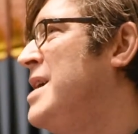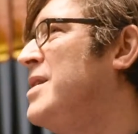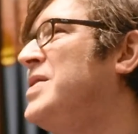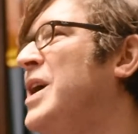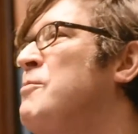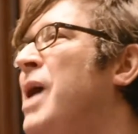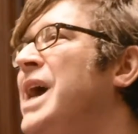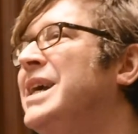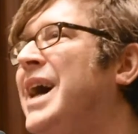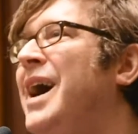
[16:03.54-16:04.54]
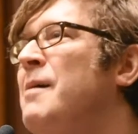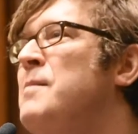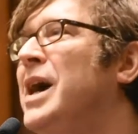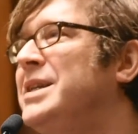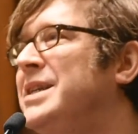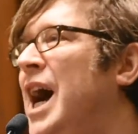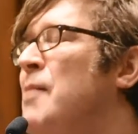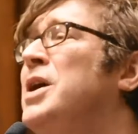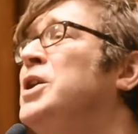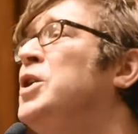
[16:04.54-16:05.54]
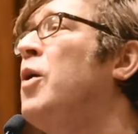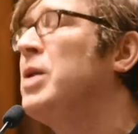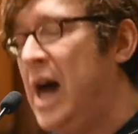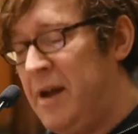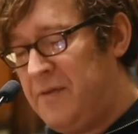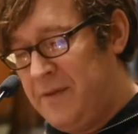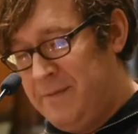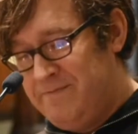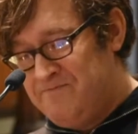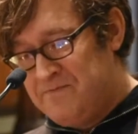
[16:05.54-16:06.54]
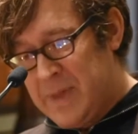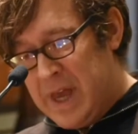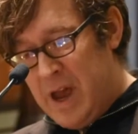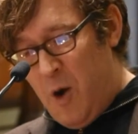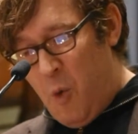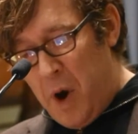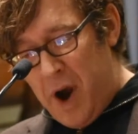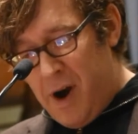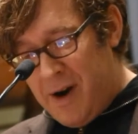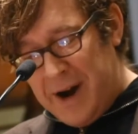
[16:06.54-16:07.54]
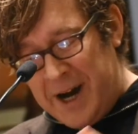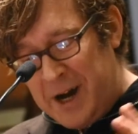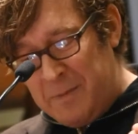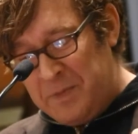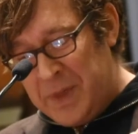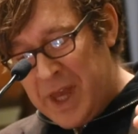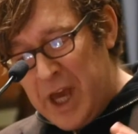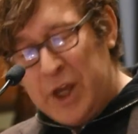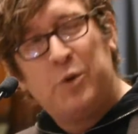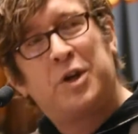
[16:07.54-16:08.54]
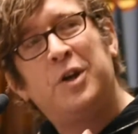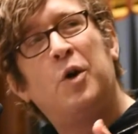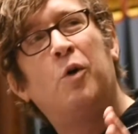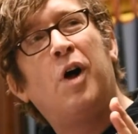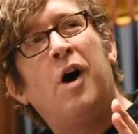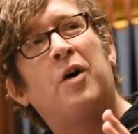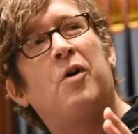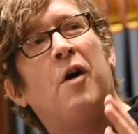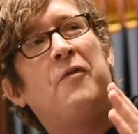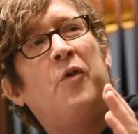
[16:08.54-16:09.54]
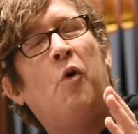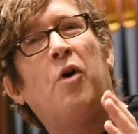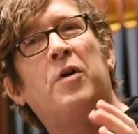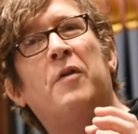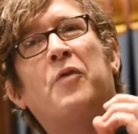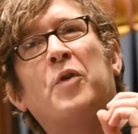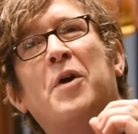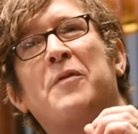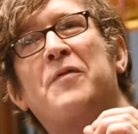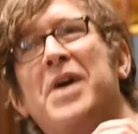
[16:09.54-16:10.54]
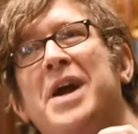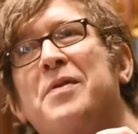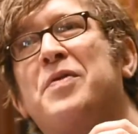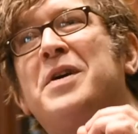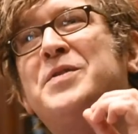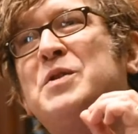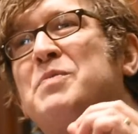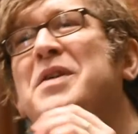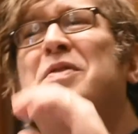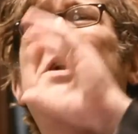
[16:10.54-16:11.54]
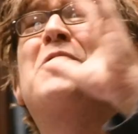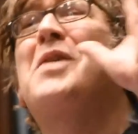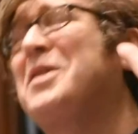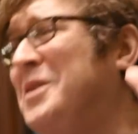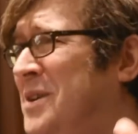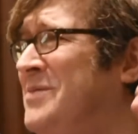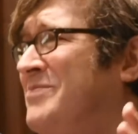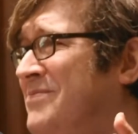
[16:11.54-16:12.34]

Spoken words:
that there might come a time in your life where you can no longer afford for your faith to be theoretical.